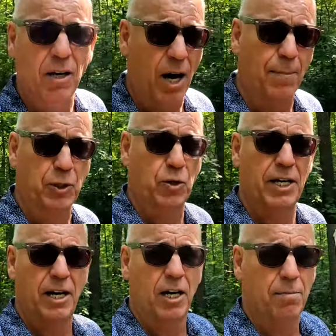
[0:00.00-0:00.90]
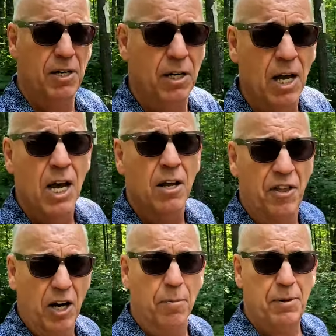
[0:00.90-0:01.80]
Cops tried to help me,
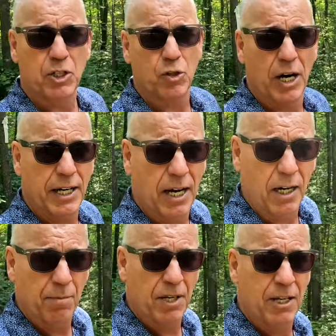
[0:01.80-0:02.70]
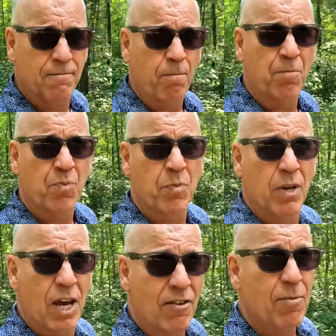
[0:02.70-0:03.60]
therapists tried to help me.
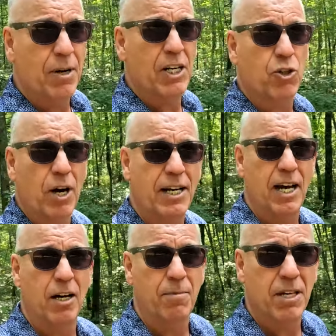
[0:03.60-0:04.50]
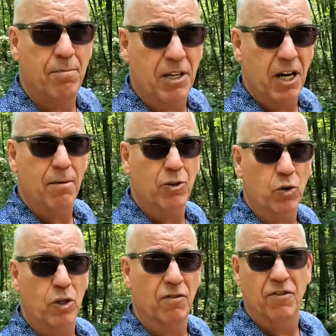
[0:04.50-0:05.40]
Everybody tried to help me become
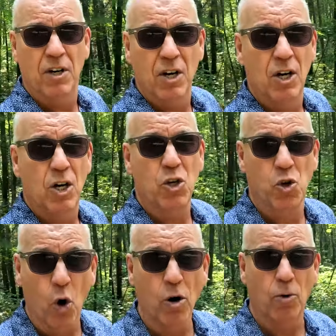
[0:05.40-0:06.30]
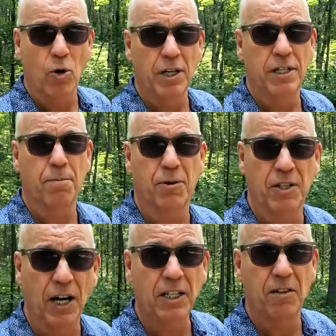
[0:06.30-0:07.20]
sort of normal and a
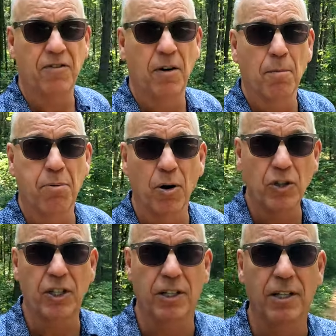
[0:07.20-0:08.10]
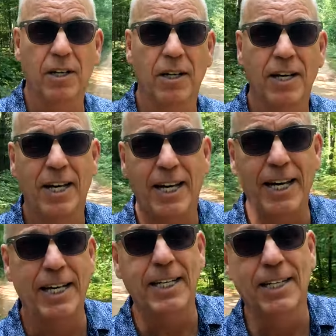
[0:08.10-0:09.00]
productive person
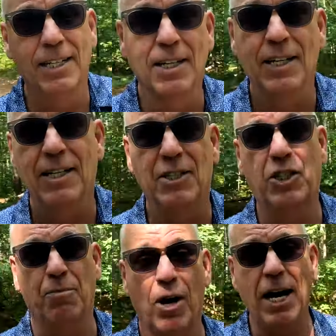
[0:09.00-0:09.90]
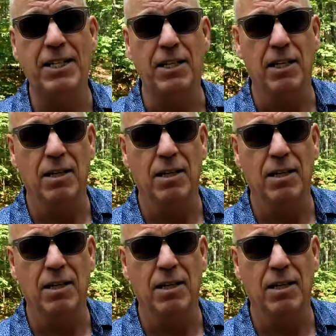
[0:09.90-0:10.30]
in sobriety.